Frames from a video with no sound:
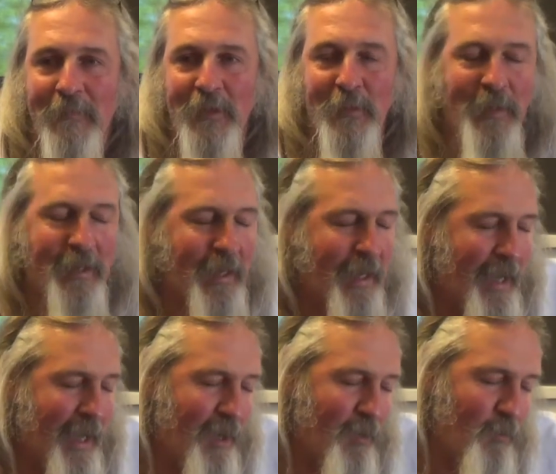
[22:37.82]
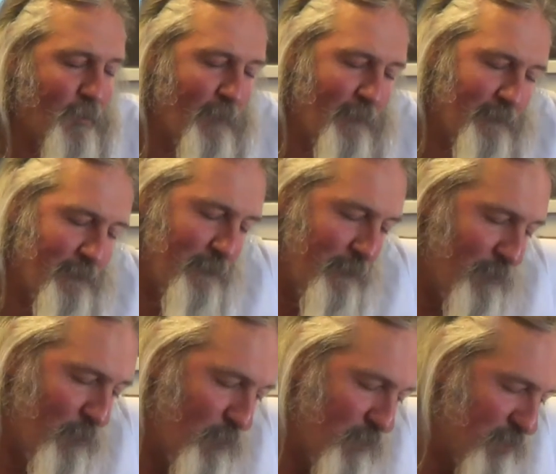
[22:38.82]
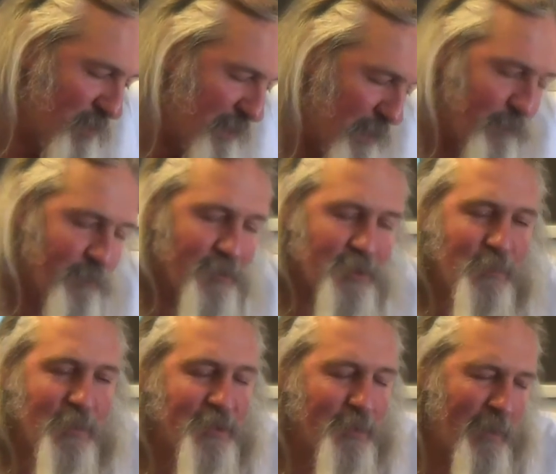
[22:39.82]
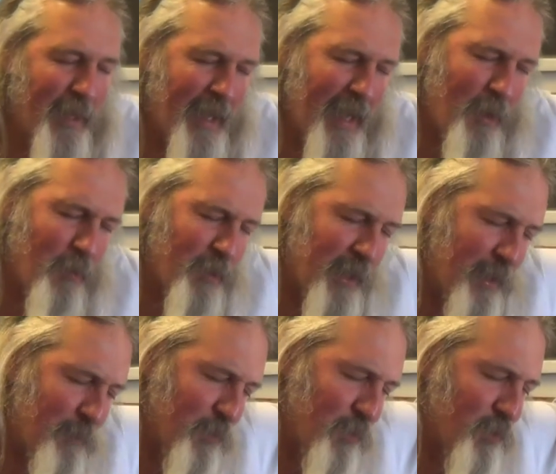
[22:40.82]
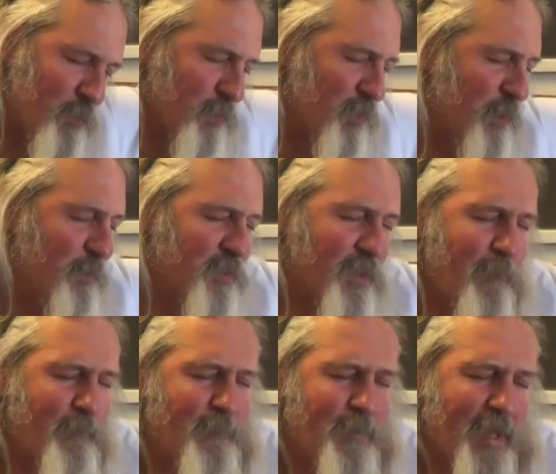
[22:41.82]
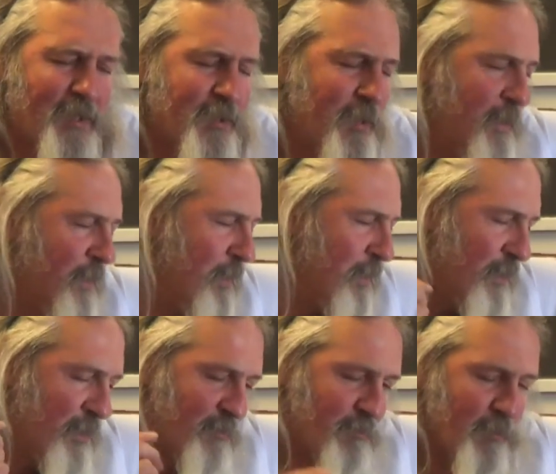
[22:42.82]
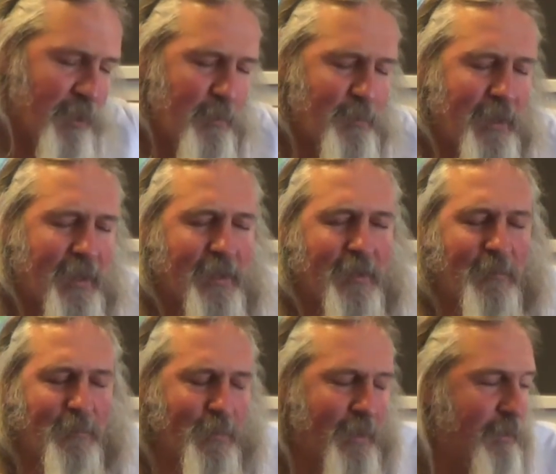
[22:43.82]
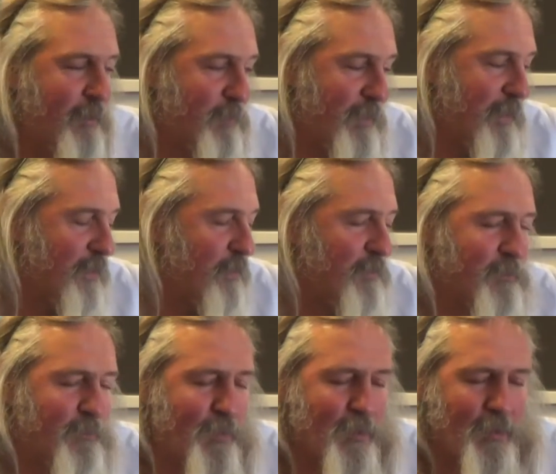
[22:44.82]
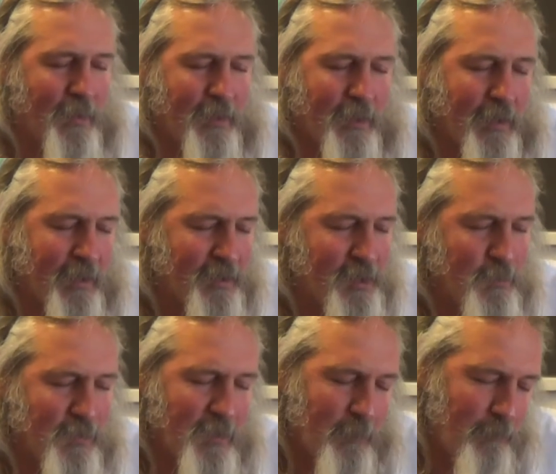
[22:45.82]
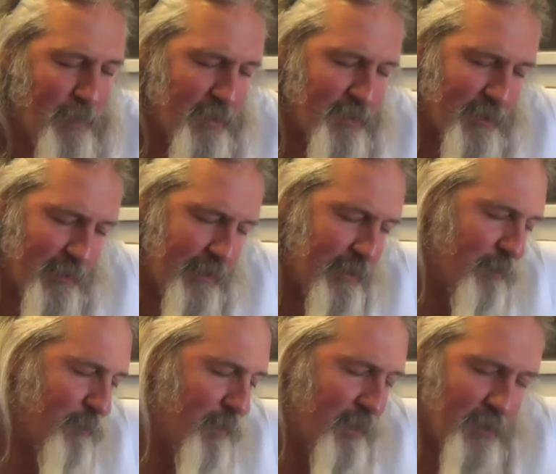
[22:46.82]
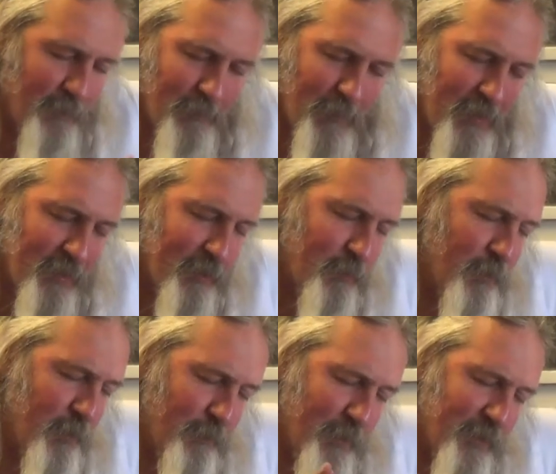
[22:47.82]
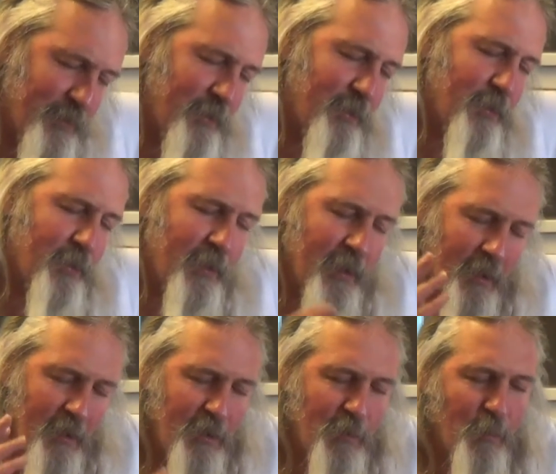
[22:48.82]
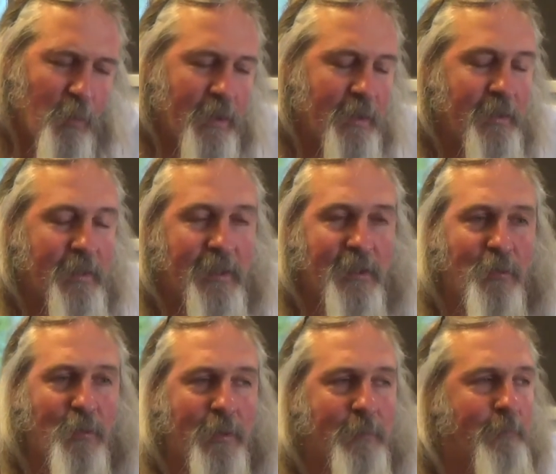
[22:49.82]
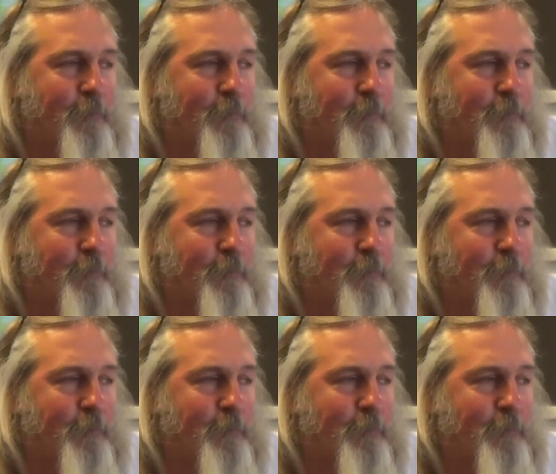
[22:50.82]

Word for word: No matter how skillful she was, no matter how damn good she was, she was the best croquet planet on, player on planet Earth, par none. She was the best legal mind, the best lawyer, the best attorney. You walk into their court,